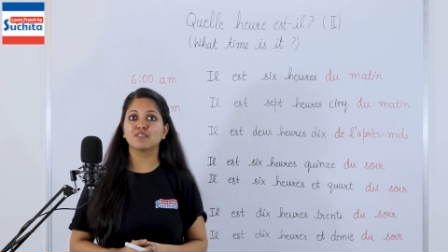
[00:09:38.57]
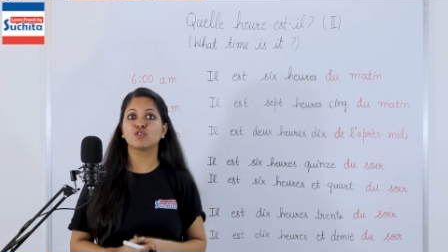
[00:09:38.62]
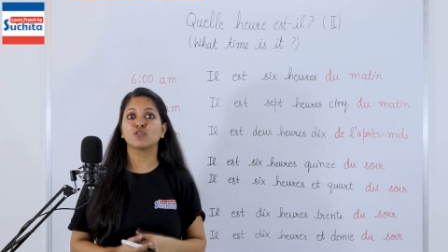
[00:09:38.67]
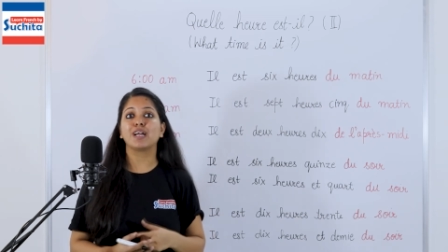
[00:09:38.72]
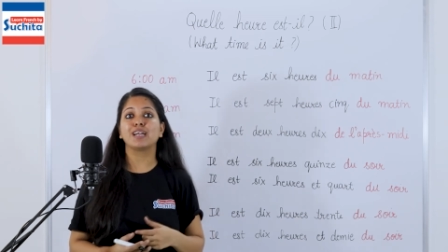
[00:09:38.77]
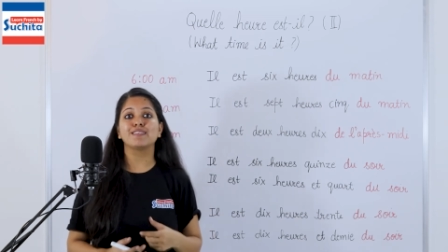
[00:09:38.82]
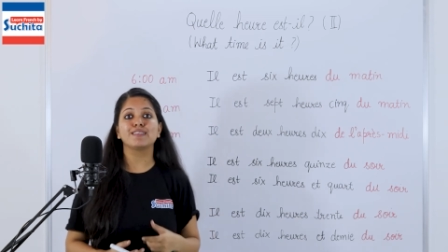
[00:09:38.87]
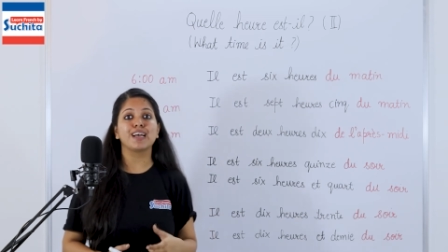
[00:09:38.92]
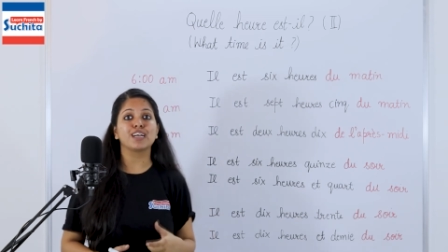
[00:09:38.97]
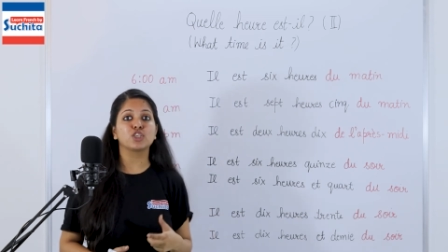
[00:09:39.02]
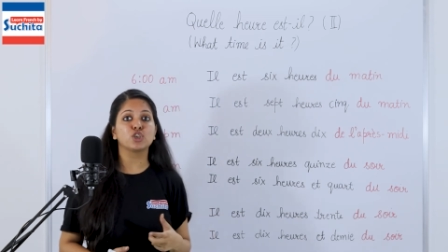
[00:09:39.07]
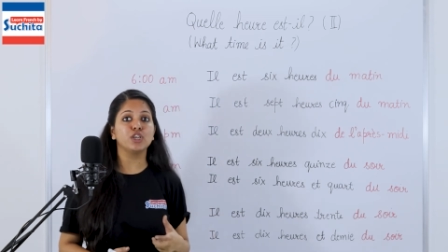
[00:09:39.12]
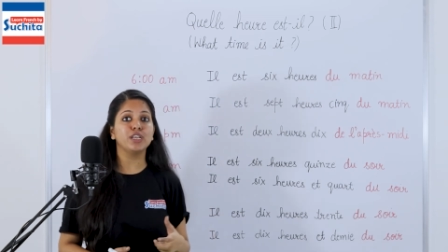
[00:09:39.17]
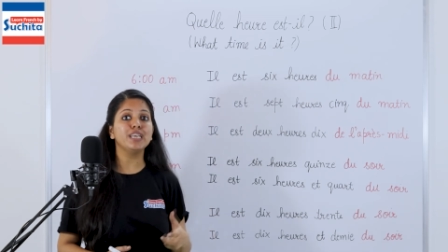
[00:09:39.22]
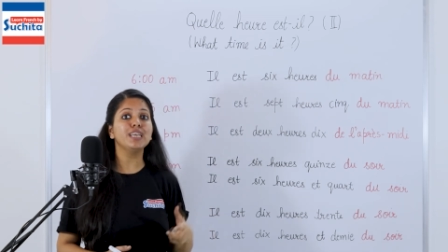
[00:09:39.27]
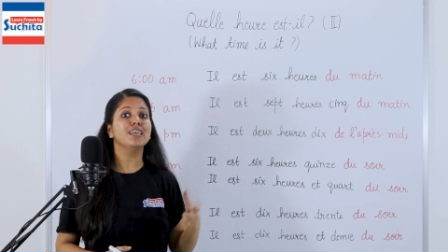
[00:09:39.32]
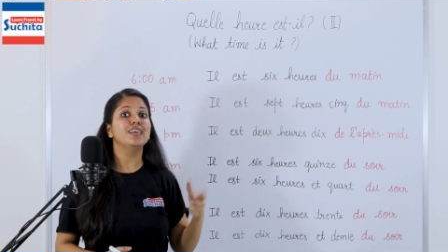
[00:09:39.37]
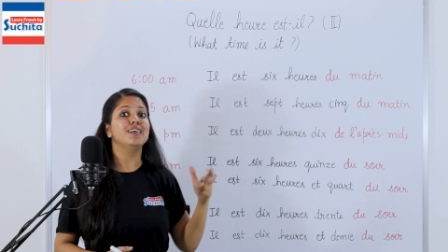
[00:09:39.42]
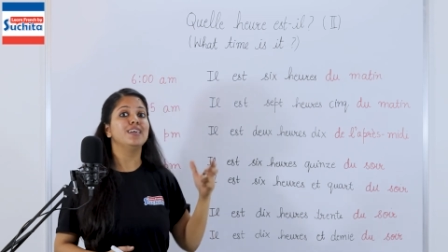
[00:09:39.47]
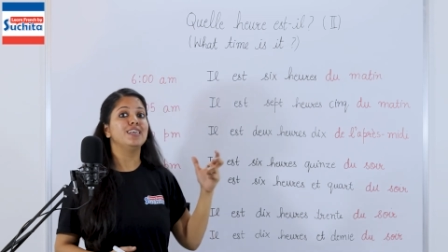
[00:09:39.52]
So that's
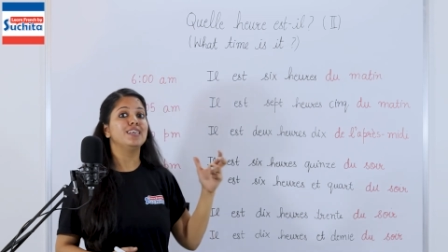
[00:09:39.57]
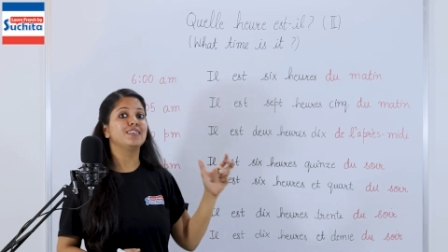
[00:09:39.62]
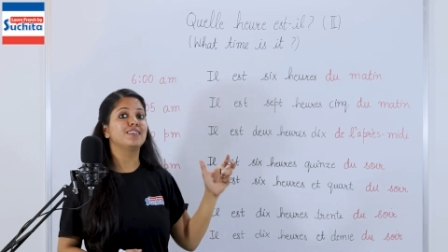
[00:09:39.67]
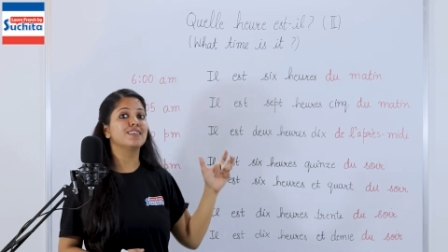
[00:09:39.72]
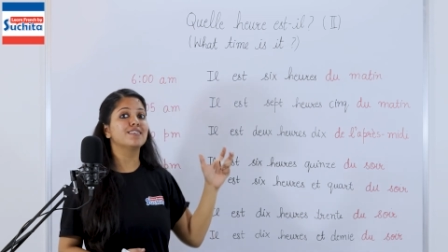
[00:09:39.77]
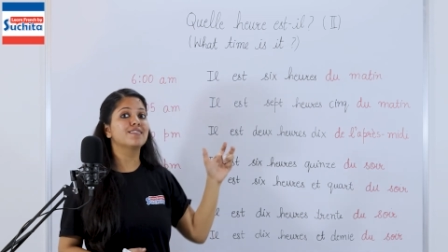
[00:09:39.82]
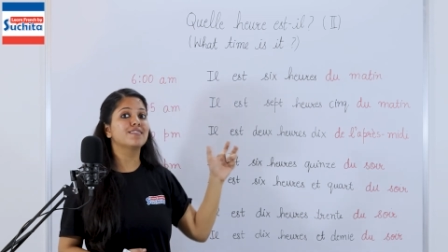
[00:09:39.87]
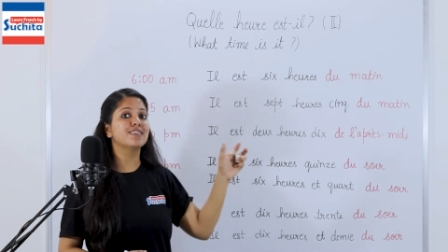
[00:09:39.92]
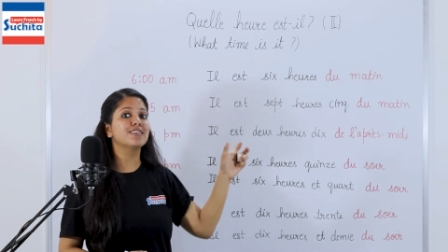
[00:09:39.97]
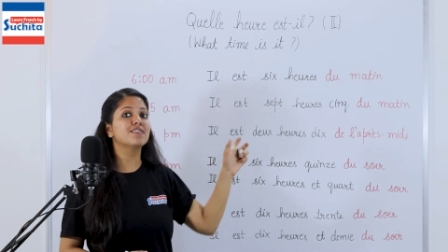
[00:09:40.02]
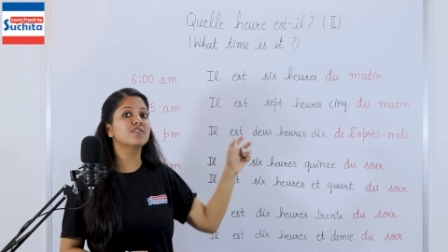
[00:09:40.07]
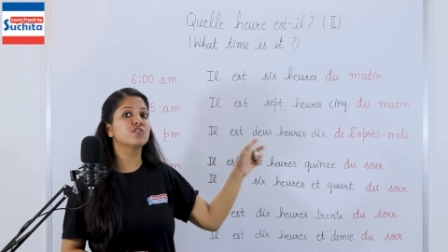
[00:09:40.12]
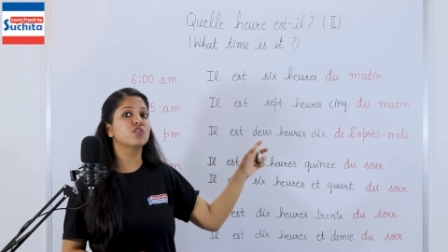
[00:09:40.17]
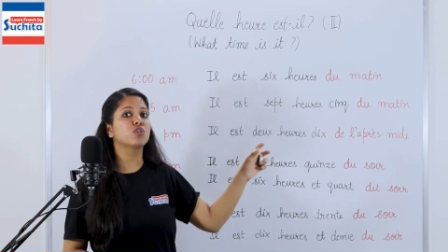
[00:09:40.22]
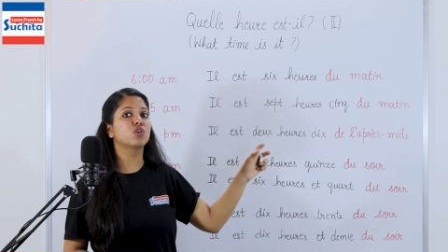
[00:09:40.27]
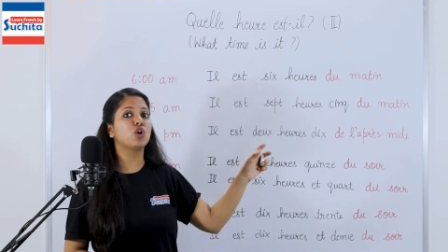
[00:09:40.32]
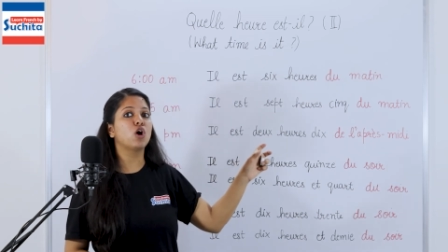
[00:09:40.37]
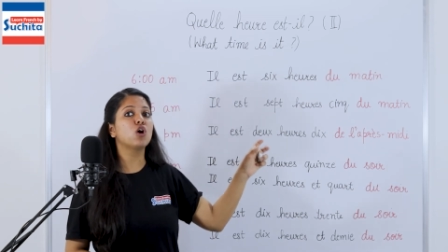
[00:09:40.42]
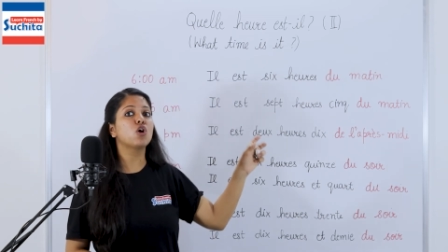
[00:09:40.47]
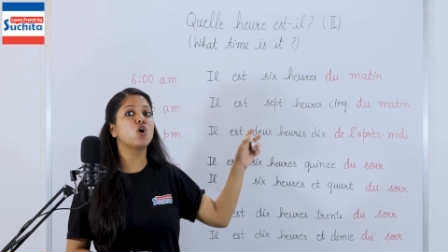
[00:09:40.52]
actually, it is 6
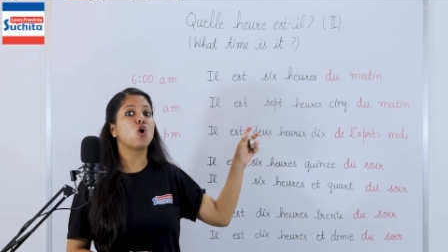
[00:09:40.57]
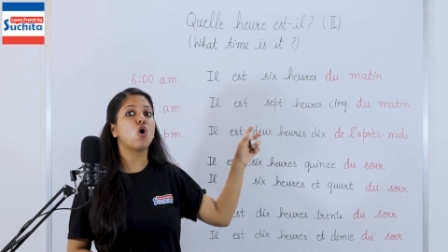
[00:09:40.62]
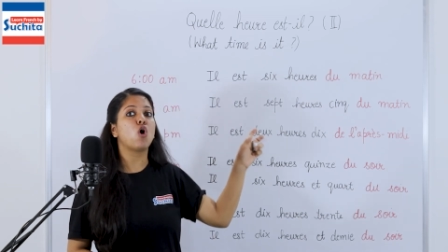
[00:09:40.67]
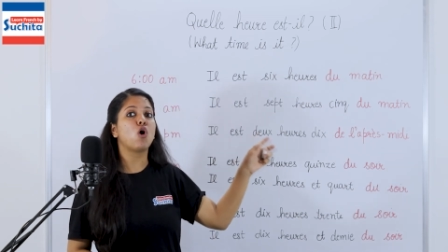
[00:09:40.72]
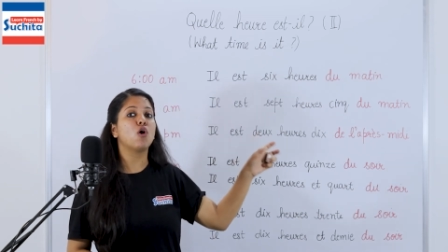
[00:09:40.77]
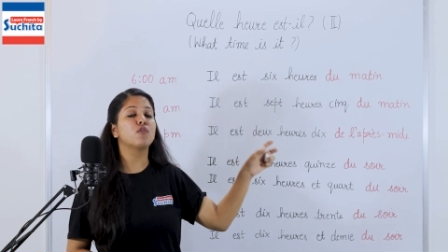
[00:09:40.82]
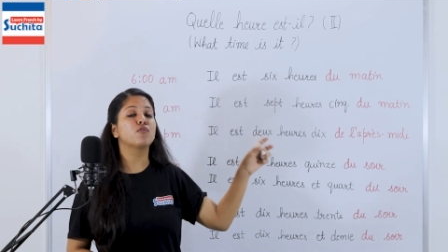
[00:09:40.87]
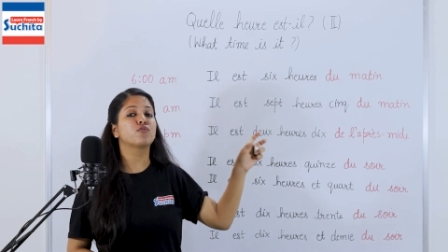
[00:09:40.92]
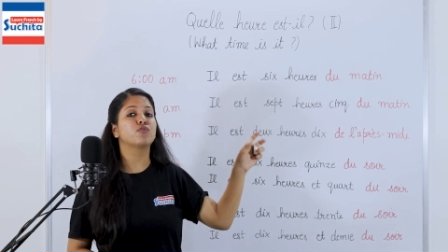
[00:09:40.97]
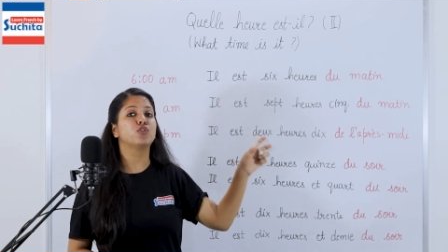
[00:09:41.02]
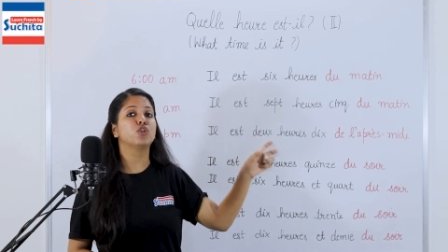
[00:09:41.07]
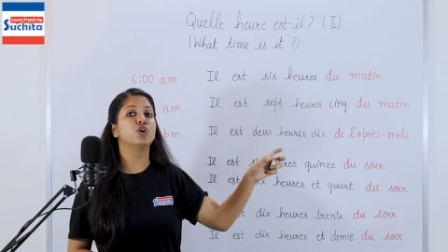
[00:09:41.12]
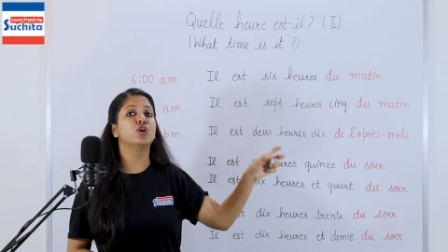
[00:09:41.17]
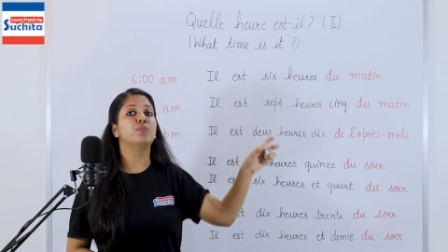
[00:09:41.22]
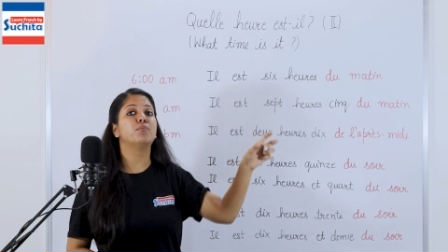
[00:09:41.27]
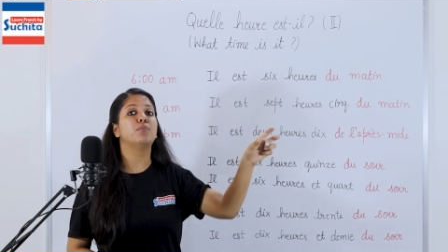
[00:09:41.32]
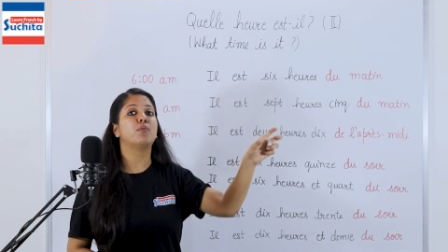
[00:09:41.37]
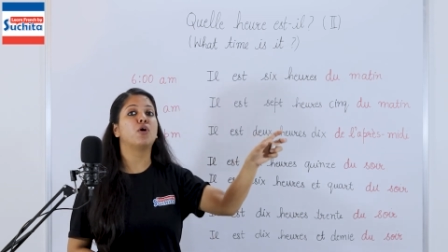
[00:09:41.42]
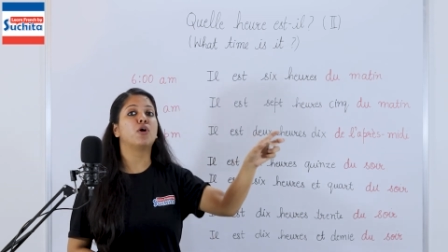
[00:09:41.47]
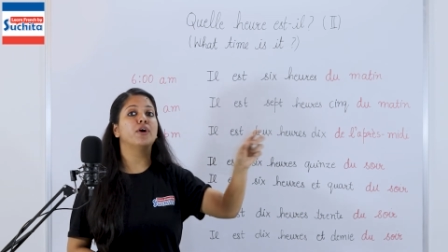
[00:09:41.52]
o'clock of
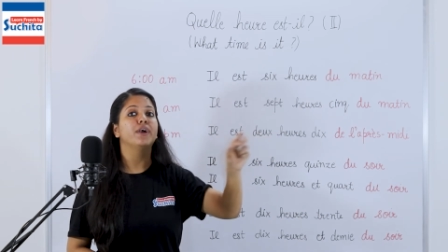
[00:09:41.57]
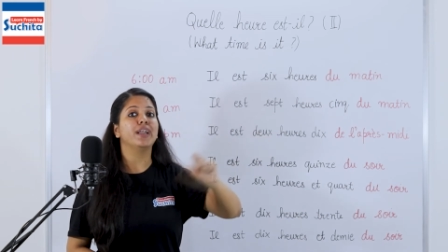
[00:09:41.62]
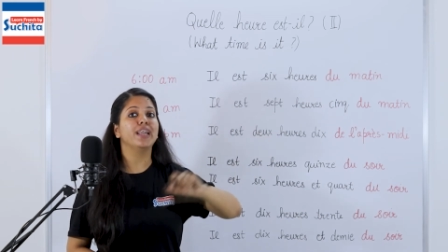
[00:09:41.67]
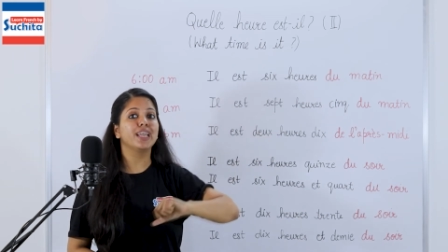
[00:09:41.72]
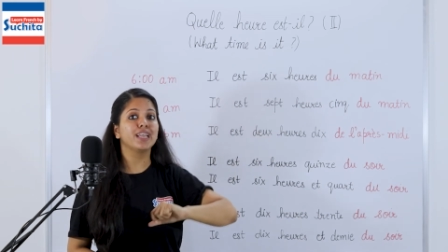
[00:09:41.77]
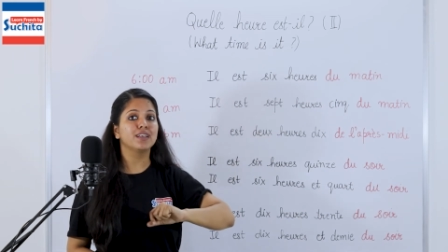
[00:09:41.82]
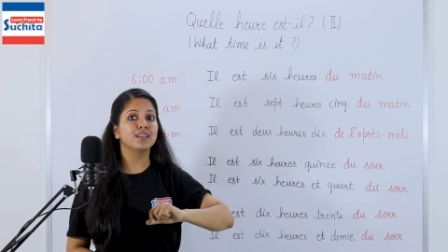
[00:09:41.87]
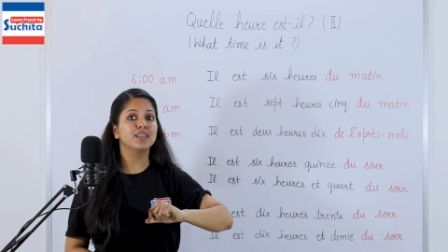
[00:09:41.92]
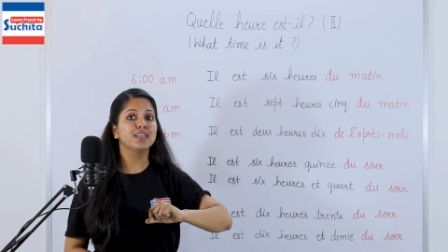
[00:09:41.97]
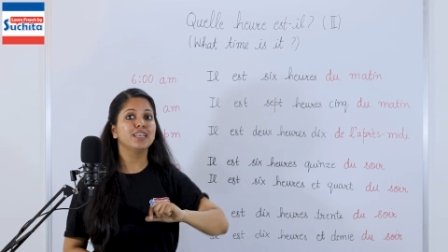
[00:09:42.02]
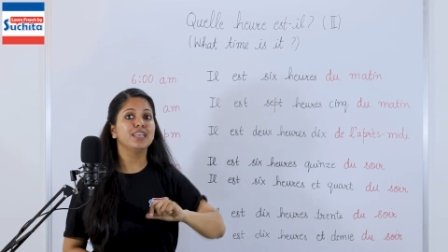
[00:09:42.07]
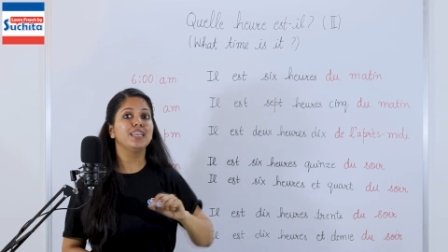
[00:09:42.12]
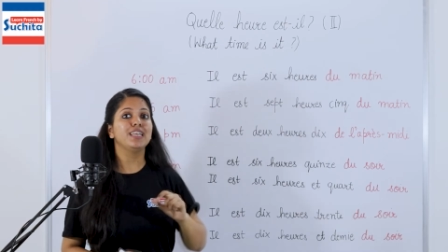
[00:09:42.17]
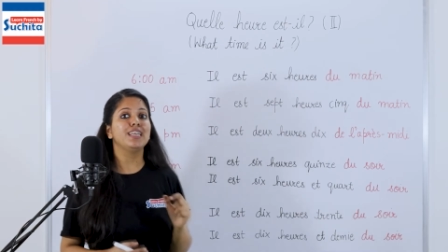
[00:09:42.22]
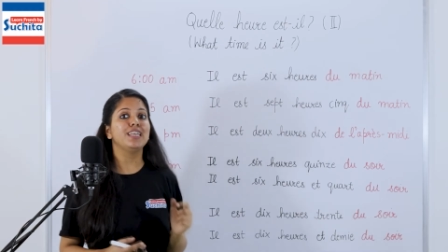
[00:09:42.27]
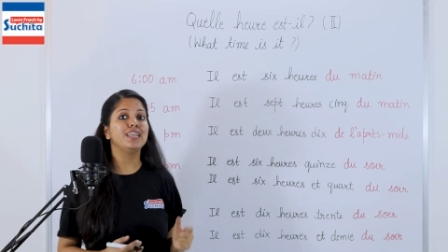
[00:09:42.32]
the morning.